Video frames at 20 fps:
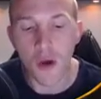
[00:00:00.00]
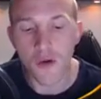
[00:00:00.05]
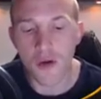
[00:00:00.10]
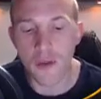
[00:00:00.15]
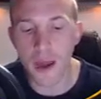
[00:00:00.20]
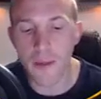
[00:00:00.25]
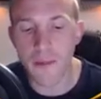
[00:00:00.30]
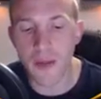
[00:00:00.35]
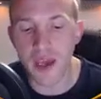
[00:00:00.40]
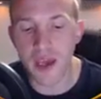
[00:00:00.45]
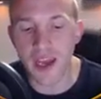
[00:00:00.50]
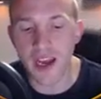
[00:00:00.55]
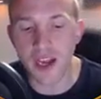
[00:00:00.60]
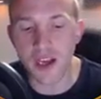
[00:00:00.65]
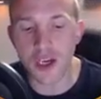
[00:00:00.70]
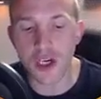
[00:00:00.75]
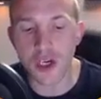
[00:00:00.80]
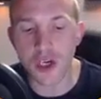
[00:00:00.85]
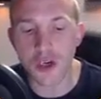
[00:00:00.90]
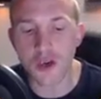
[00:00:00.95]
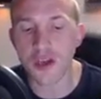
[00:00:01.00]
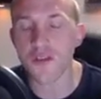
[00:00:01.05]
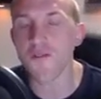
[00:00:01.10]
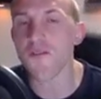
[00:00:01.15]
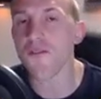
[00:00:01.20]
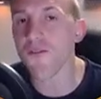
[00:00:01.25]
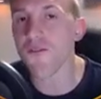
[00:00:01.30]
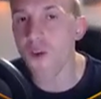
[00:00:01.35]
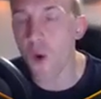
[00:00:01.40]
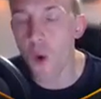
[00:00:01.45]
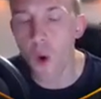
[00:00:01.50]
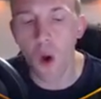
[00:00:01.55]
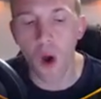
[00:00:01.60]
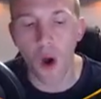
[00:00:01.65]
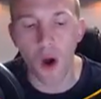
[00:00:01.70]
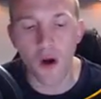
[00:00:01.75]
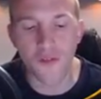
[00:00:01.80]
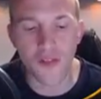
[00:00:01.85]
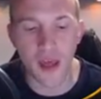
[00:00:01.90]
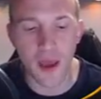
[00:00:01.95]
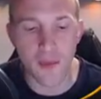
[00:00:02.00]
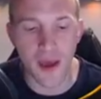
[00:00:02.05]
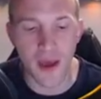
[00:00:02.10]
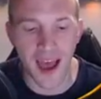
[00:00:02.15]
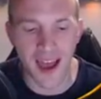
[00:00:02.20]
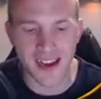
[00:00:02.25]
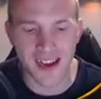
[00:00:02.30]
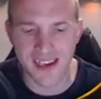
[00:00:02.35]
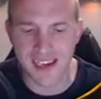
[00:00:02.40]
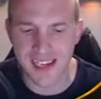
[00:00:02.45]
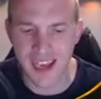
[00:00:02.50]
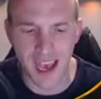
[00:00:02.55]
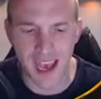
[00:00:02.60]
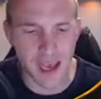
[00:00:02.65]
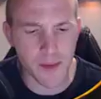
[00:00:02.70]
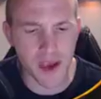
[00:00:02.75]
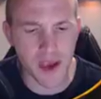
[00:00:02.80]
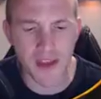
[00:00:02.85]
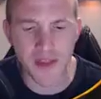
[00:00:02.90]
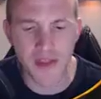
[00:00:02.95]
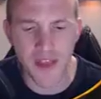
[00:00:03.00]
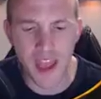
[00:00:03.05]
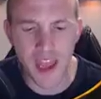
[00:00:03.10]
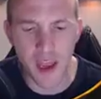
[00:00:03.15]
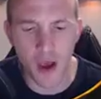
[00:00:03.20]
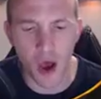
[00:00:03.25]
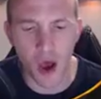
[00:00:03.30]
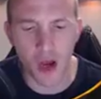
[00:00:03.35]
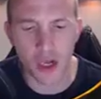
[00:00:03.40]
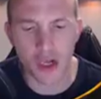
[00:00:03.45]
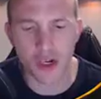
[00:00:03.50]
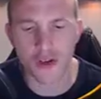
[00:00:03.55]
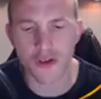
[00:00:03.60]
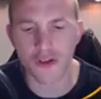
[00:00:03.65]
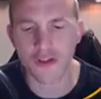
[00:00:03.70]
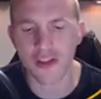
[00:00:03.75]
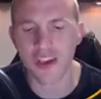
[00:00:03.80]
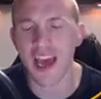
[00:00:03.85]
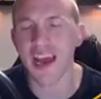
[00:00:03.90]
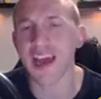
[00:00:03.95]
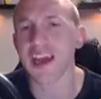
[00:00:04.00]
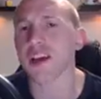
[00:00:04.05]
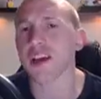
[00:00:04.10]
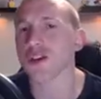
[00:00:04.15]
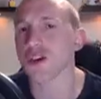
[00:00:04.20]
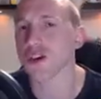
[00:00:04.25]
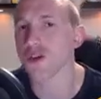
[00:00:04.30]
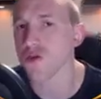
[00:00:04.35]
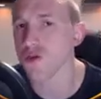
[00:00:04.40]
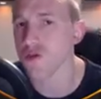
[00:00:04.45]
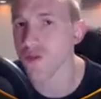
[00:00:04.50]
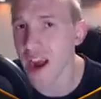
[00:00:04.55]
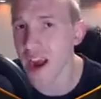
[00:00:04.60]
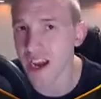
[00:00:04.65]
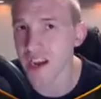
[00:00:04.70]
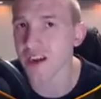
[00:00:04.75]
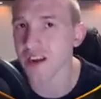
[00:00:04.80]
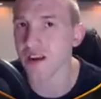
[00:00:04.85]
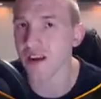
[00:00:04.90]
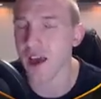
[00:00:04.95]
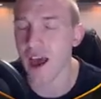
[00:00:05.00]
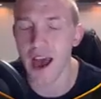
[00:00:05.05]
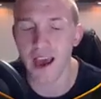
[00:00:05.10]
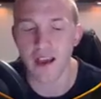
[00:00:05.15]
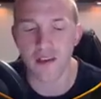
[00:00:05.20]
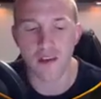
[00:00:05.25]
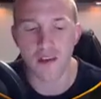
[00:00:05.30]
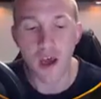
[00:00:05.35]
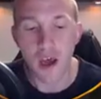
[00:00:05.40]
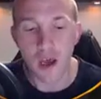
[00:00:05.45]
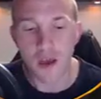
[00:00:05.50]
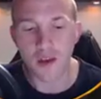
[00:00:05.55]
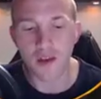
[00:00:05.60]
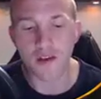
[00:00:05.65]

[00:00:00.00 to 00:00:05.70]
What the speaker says: Remember, it is shooting 4 of them at a time, and they are just getting shredded, guys.